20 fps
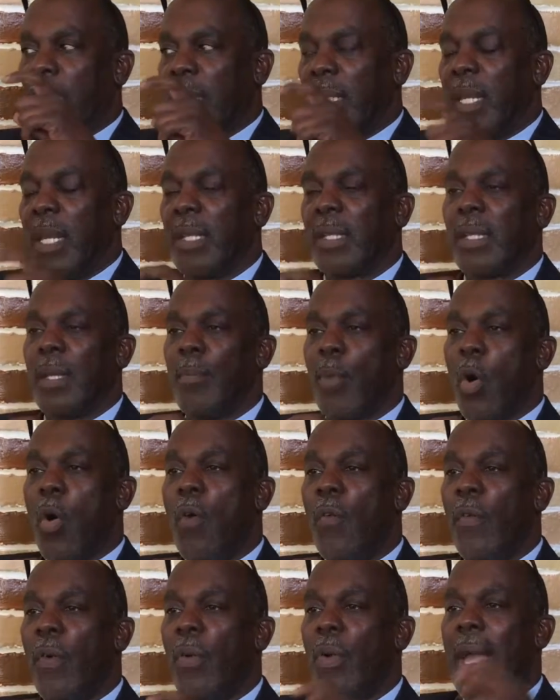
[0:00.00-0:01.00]
there's some
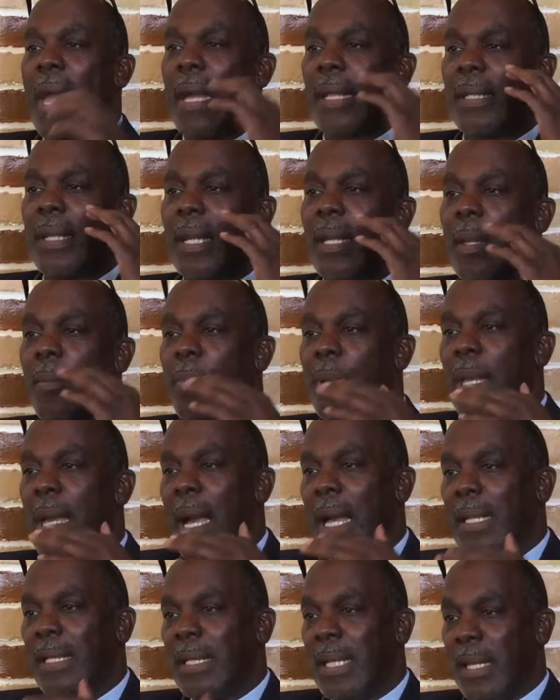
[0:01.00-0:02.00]
overt act that can be
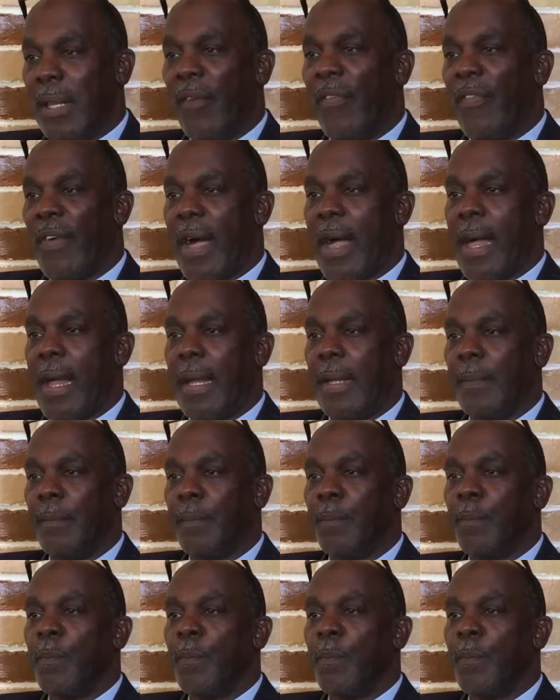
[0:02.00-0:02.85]
identified